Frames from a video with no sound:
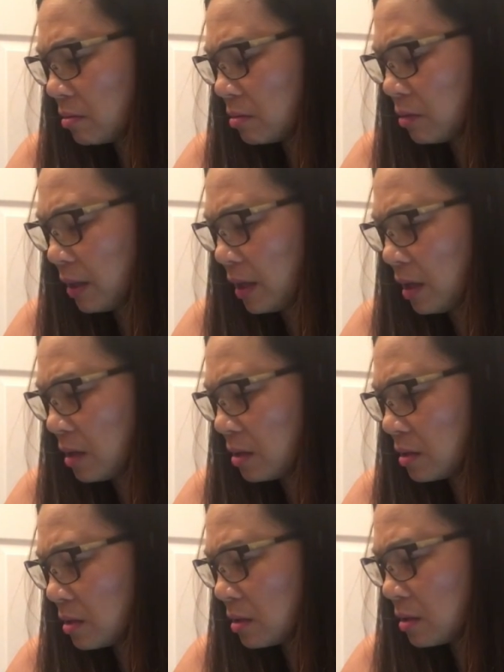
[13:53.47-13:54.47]
So I
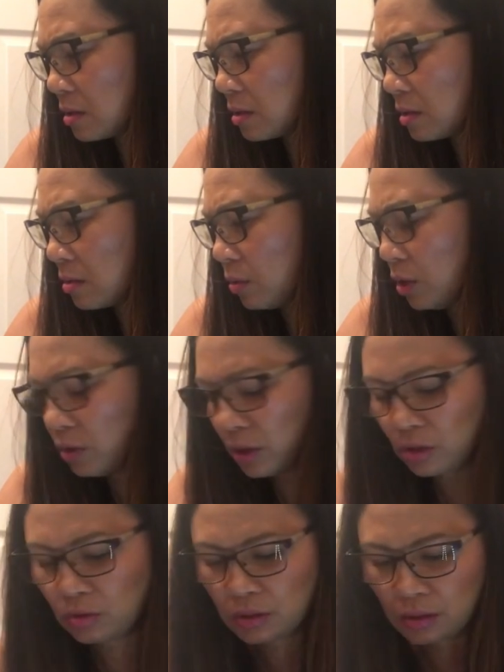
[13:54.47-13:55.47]
guess, when do I
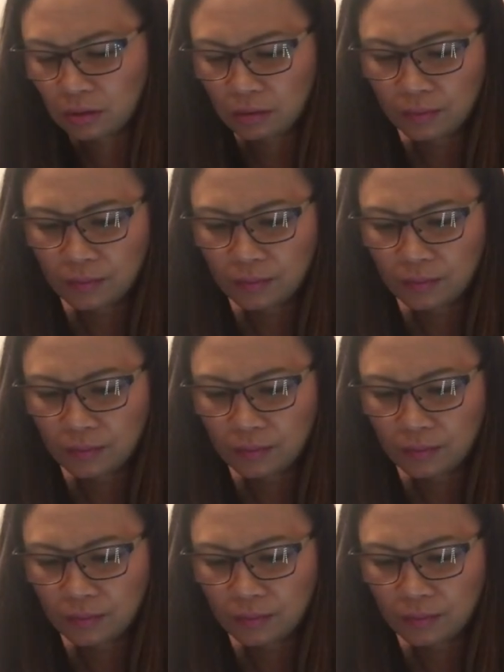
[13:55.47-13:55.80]
use it?